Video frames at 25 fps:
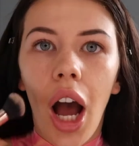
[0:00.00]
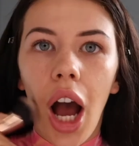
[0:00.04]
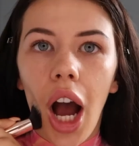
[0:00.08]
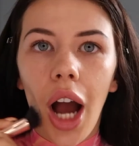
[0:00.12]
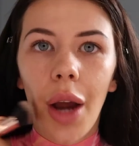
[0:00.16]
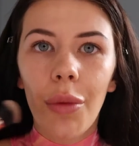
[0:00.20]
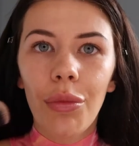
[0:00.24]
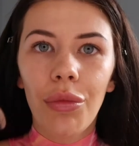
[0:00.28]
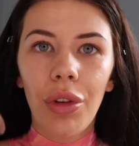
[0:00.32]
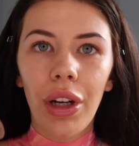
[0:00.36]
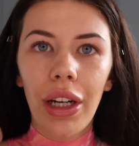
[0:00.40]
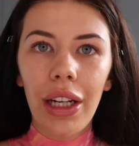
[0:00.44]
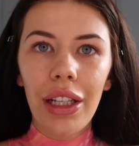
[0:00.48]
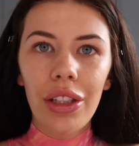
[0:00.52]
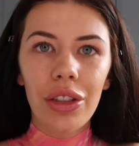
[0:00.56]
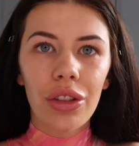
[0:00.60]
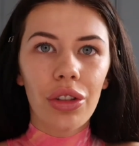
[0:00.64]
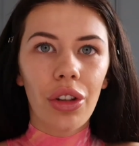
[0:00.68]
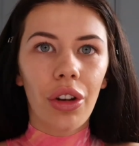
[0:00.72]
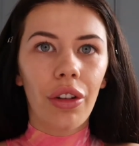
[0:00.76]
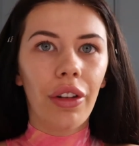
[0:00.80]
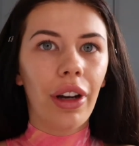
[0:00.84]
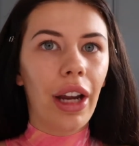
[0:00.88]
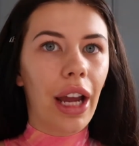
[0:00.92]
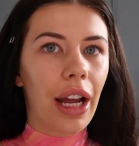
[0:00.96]
I'm really
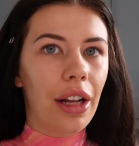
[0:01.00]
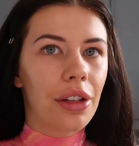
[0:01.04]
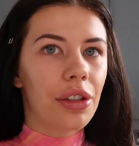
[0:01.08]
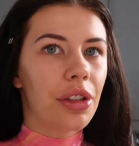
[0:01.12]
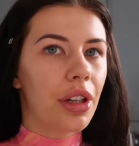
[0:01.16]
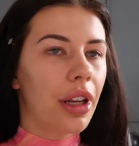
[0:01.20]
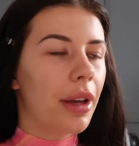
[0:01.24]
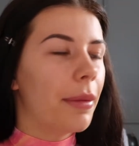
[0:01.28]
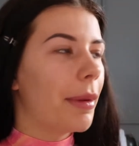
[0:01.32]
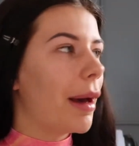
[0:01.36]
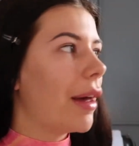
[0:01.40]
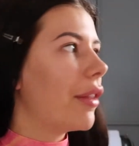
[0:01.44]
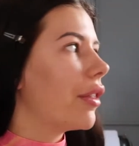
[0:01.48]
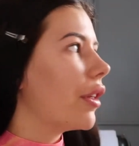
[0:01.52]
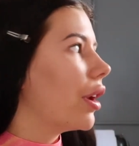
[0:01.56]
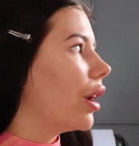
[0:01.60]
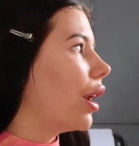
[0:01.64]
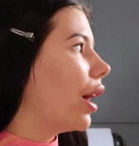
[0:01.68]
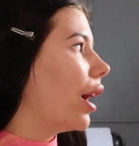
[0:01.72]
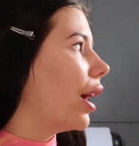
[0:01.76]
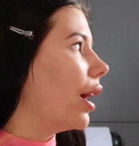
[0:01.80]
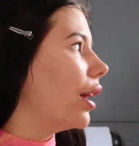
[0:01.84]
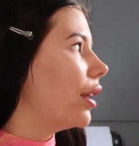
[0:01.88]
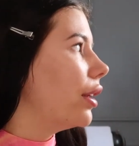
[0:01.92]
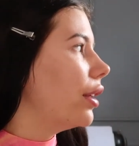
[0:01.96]
sorry actually about the
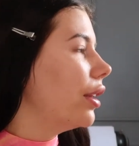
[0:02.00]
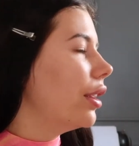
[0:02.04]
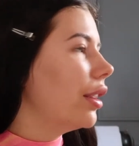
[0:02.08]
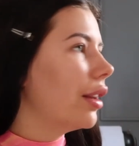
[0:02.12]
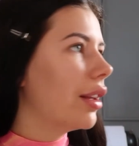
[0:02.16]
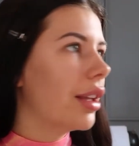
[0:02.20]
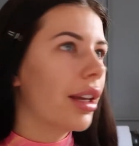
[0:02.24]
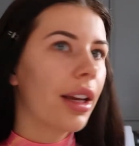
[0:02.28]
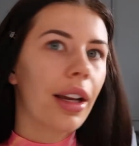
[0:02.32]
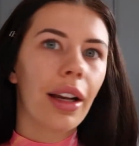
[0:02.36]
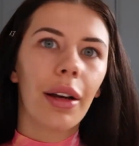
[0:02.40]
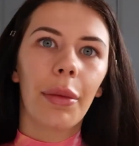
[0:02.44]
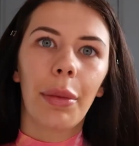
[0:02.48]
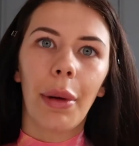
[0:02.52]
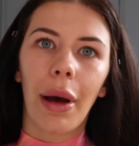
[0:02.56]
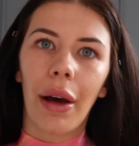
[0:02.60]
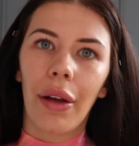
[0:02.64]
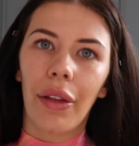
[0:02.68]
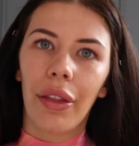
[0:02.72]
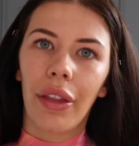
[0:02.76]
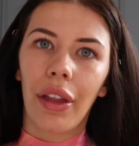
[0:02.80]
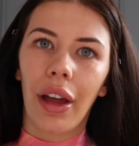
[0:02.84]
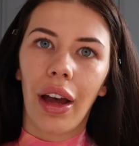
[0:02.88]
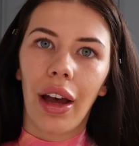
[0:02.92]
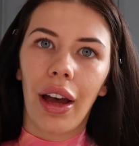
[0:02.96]
light, I didn't think
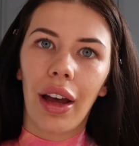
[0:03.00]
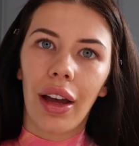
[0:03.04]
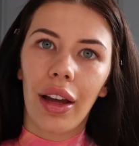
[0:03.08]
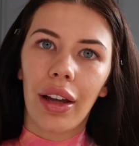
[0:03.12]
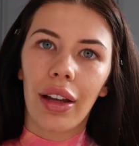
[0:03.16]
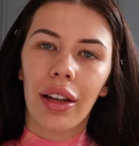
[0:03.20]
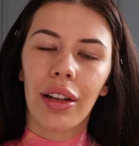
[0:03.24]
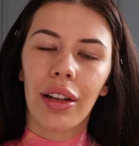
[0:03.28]
about that.